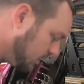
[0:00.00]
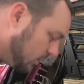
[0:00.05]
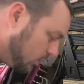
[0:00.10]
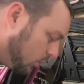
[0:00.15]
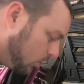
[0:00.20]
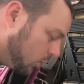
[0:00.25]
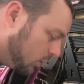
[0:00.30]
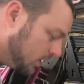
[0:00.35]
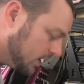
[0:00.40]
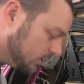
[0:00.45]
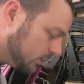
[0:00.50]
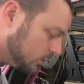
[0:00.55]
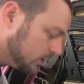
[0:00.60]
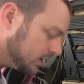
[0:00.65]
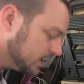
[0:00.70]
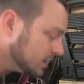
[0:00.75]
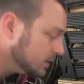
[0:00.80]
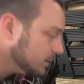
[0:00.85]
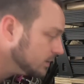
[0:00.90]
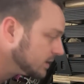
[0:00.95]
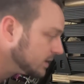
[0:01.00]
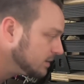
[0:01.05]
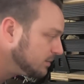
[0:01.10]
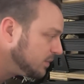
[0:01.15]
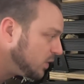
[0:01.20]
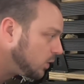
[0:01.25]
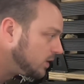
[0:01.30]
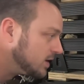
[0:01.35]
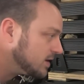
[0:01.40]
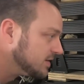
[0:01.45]
one really
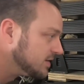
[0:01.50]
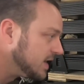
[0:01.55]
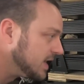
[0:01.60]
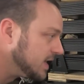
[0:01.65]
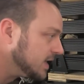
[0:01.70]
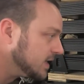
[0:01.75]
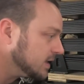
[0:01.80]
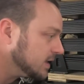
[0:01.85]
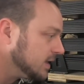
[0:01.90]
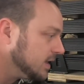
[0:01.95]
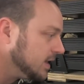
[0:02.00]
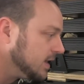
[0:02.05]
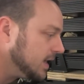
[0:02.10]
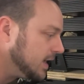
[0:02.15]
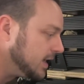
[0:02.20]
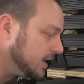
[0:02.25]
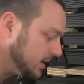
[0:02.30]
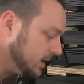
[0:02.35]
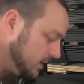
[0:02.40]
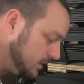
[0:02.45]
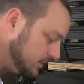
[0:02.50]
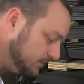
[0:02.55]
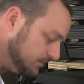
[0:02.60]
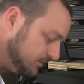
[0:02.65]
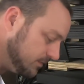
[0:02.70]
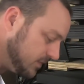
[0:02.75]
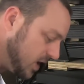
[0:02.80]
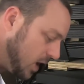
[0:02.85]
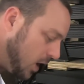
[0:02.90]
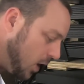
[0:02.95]
important thing, and
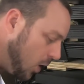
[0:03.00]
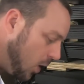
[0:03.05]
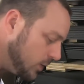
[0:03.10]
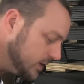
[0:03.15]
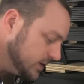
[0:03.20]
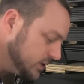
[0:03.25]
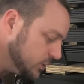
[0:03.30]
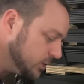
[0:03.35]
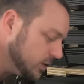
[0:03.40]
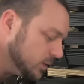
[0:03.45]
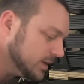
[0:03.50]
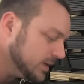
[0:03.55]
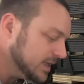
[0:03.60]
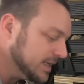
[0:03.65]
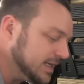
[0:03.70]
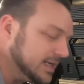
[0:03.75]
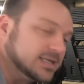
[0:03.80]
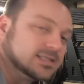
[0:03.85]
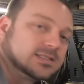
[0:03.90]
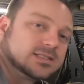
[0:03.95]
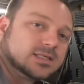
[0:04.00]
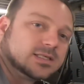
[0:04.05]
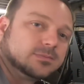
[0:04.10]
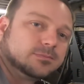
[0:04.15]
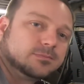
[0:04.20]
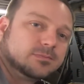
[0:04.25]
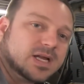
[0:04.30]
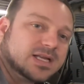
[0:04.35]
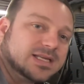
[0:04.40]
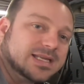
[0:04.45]
only tool we really needs a
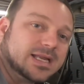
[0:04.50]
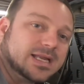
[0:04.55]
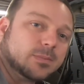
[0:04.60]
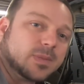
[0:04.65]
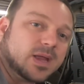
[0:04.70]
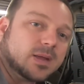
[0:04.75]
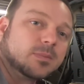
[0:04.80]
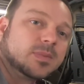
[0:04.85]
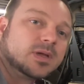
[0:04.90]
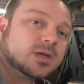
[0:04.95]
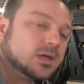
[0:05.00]
DMM.